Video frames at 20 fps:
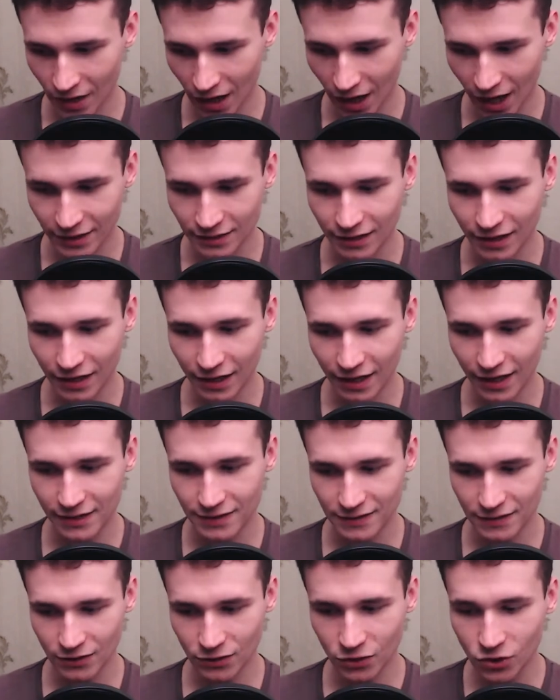
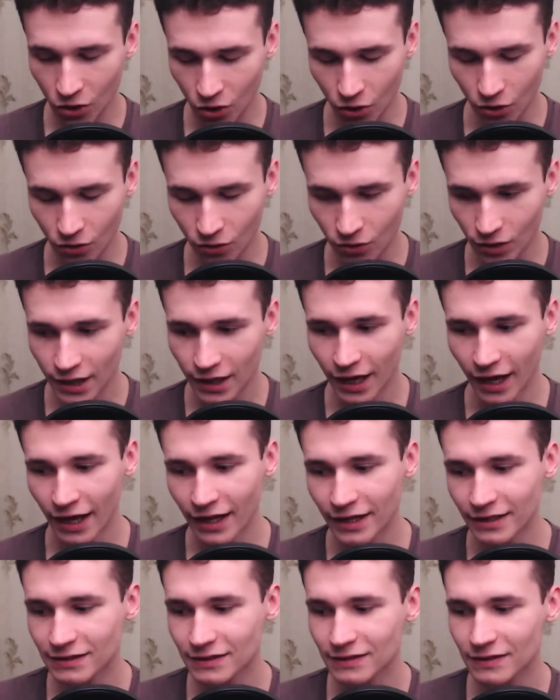idealized girl,
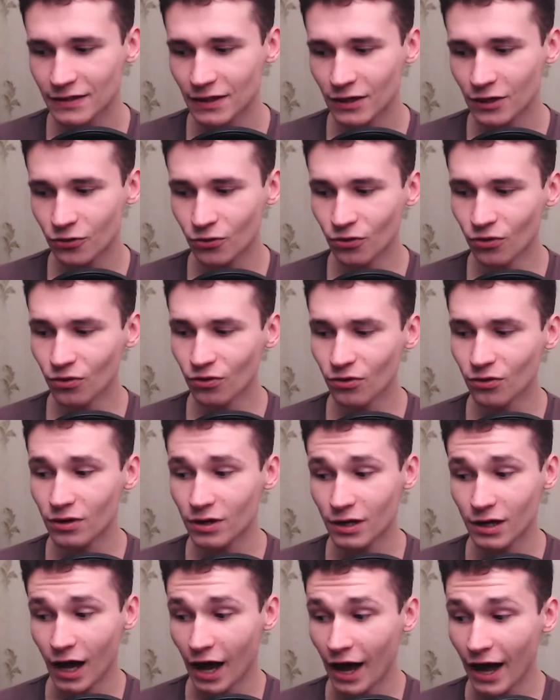and who
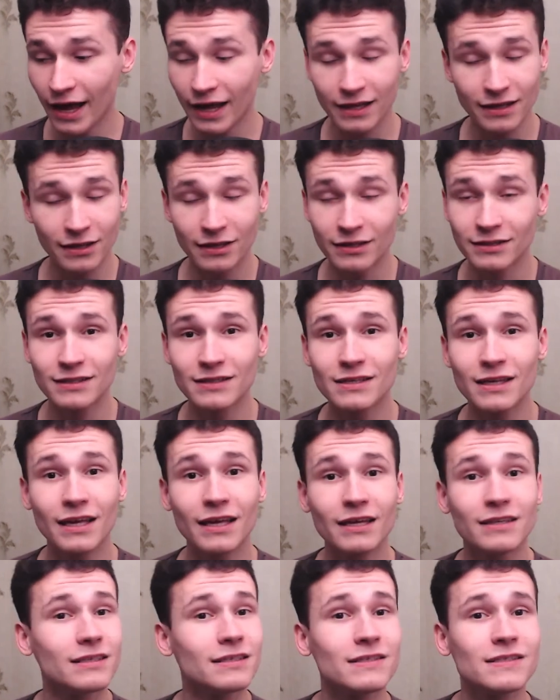I, it is
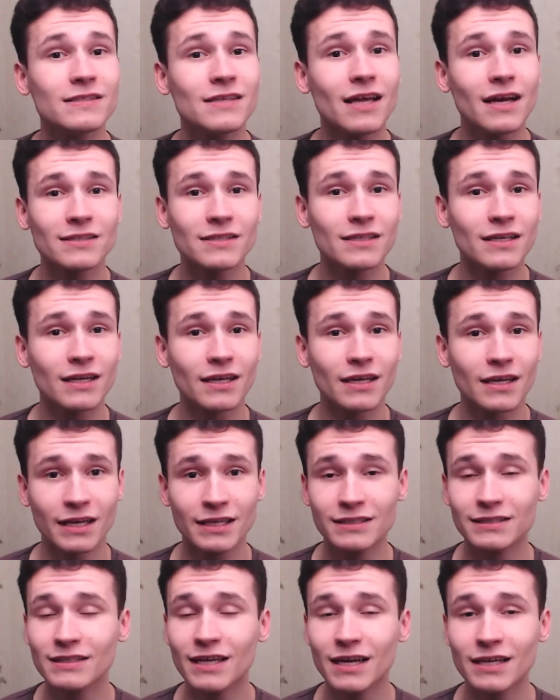it is doesn't
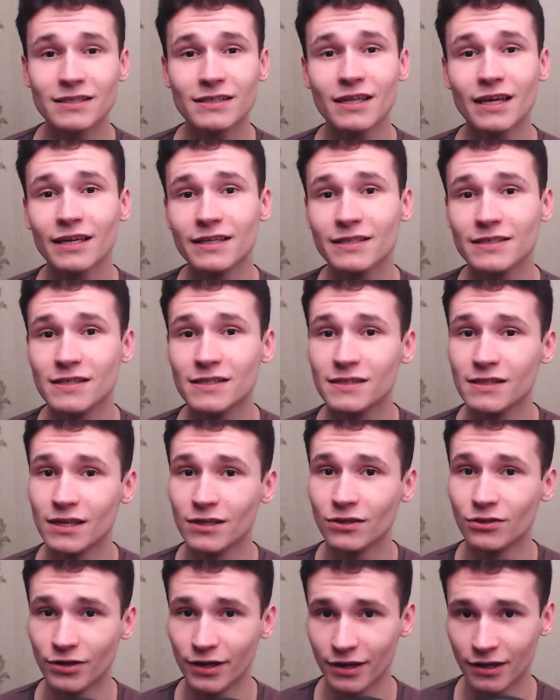it doesn't exist
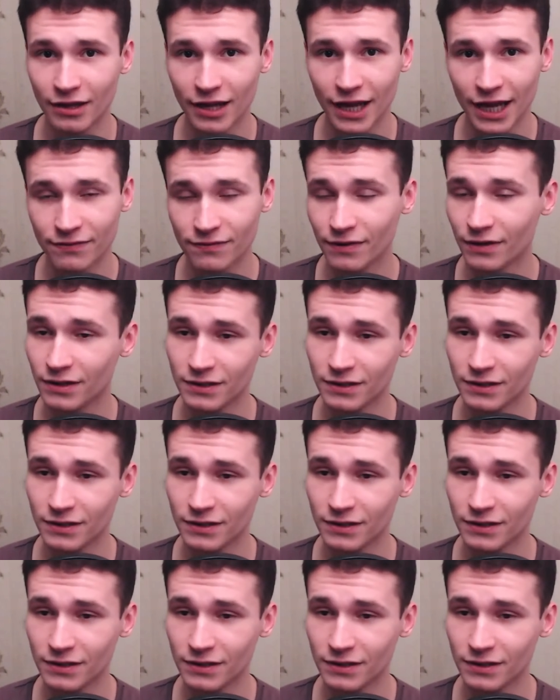in real life.